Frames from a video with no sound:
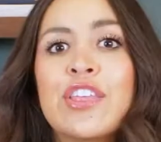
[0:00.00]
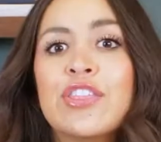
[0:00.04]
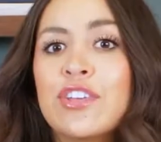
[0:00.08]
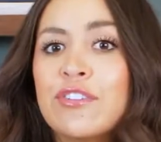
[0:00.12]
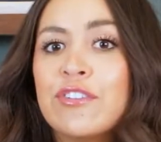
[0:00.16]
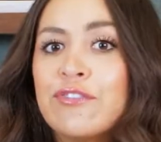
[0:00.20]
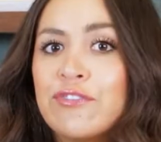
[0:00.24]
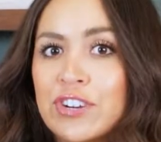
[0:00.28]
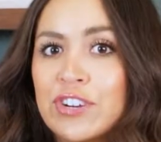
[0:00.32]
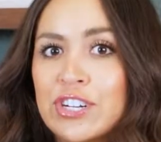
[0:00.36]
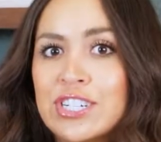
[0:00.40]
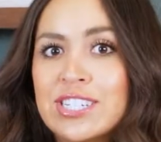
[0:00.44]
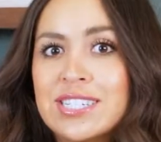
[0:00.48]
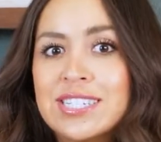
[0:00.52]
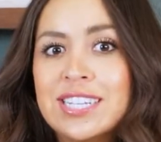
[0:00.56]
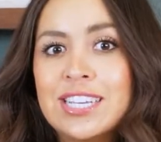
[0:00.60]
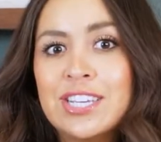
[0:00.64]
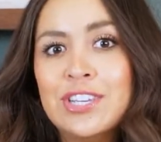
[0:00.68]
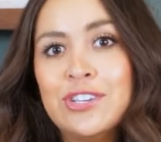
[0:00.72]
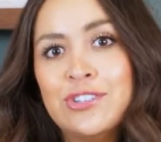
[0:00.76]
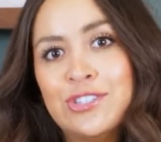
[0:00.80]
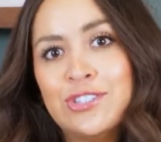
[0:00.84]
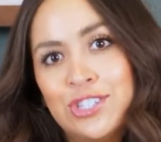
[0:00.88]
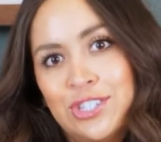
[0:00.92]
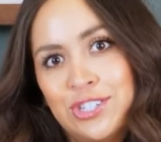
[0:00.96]
The first thing
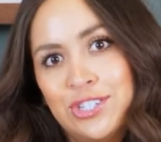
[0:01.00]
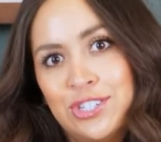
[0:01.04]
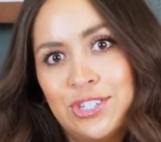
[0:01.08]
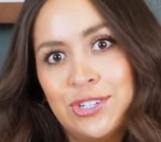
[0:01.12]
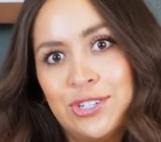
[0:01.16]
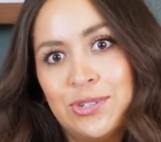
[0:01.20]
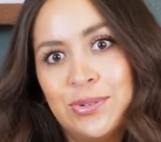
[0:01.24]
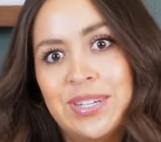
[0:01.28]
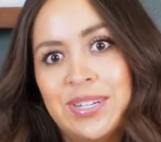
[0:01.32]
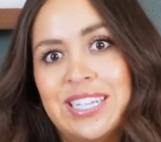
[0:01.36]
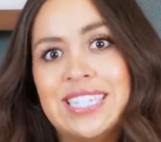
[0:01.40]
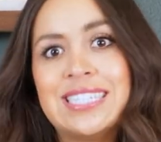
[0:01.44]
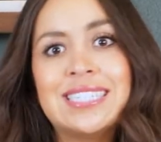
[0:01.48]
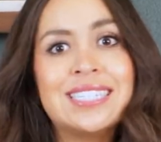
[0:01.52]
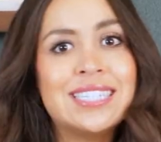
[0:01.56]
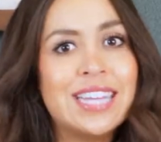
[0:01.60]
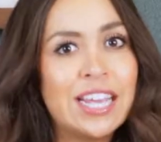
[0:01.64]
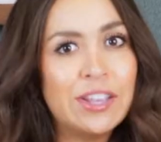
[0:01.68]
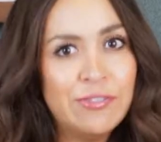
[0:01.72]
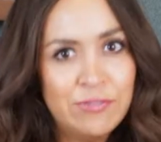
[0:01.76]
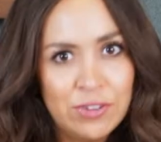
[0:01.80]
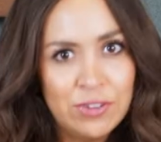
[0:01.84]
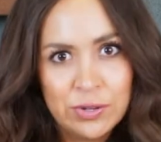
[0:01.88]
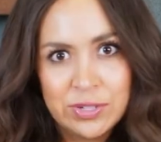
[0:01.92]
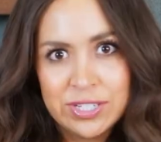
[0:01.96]
you should do is
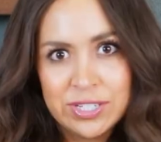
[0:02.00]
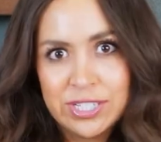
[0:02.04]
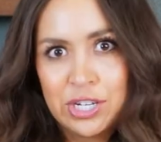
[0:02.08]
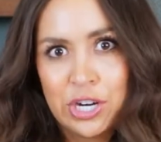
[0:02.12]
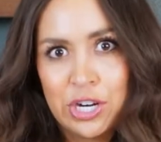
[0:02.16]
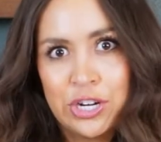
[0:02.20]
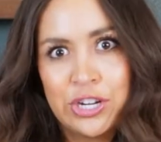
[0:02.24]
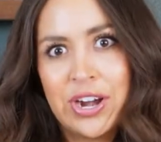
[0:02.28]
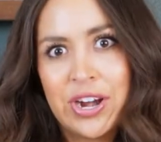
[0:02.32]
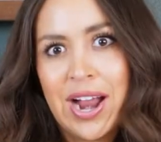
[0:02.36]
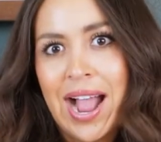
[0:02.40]
stay focused on your